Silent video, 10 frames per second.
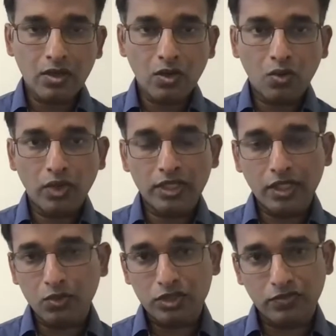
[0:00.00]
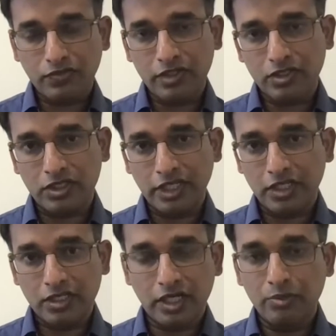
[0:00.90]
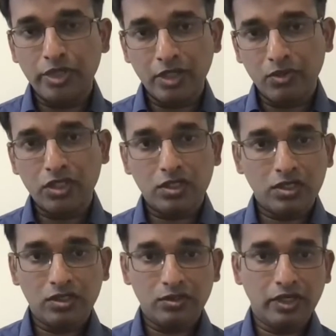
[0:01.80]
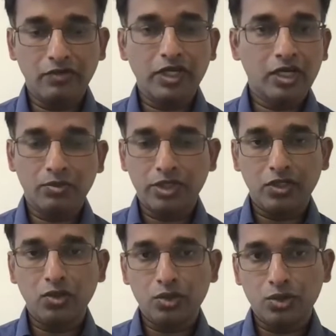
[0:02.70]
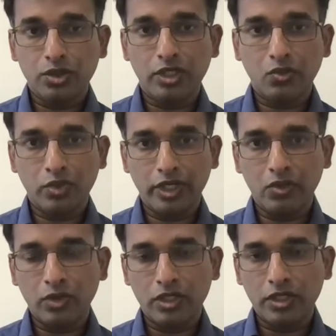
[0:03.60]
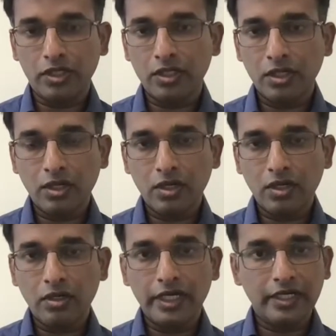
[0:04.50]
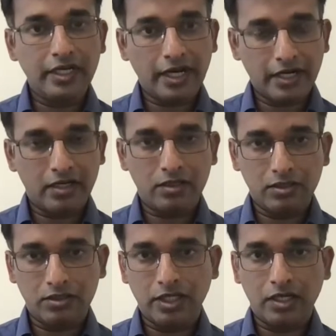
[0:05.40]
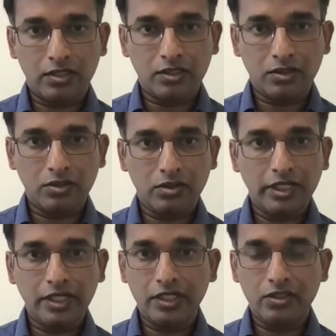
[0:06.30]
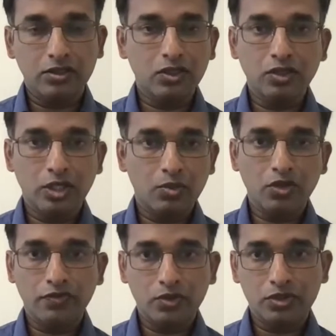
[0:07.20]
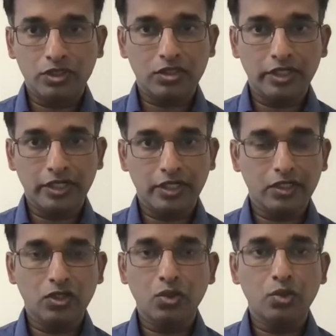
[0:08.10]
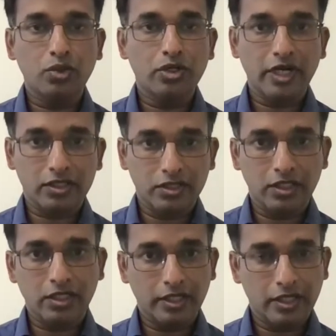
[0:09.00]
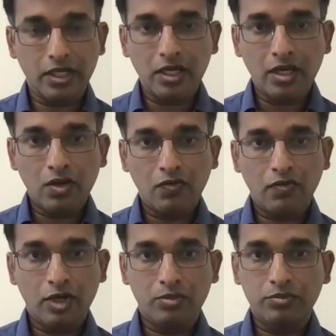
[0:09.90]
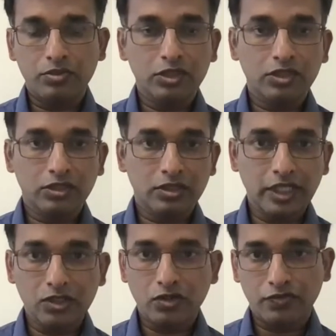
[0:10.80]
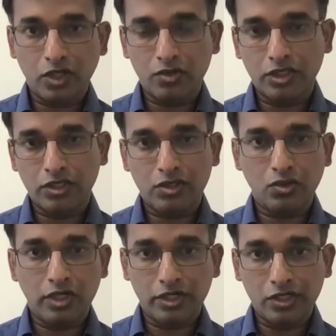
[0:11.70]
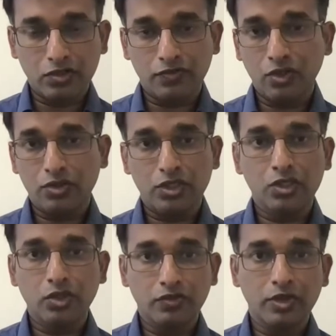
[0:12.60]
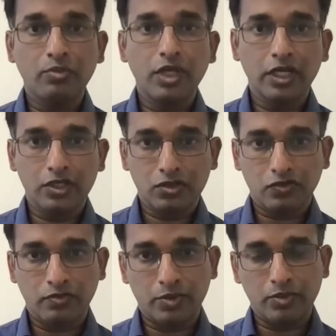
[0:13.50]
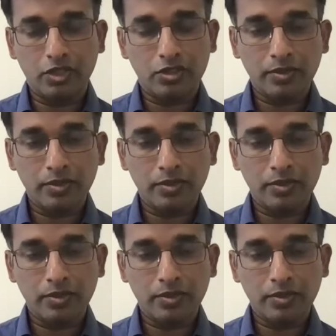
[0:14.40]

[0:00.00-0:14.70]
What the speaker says: While that was the first change, and pretty much every company goes through that very quickly, LinkedIn had another challenge. LinkedIn number of users, LinkedIn grew drastically from tens of thousands to hundreds of thousands to even millions of members.